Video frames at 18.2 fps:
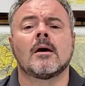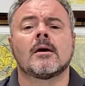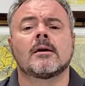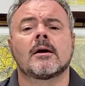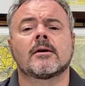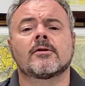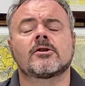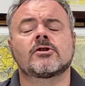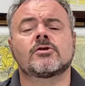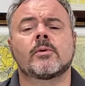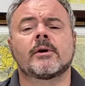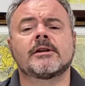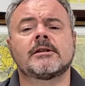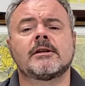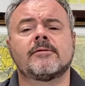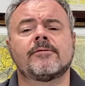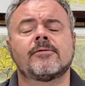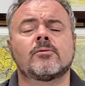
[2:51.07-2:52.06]
Now the
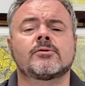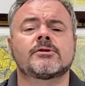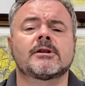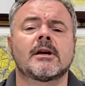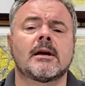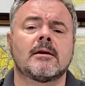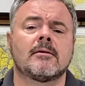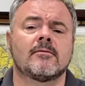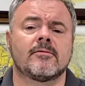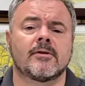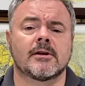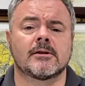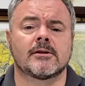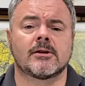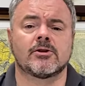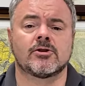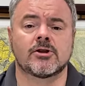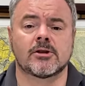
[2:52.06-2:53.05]
2014
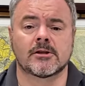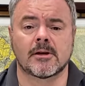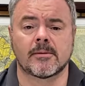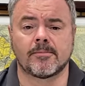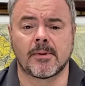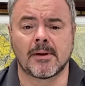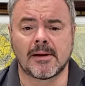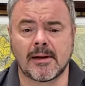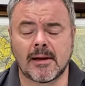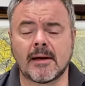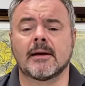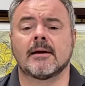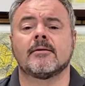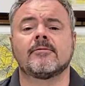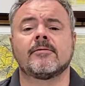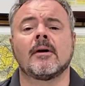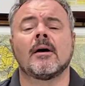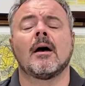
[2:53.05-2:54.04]
vintage is, I
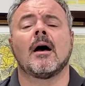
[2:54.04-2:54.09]
believe,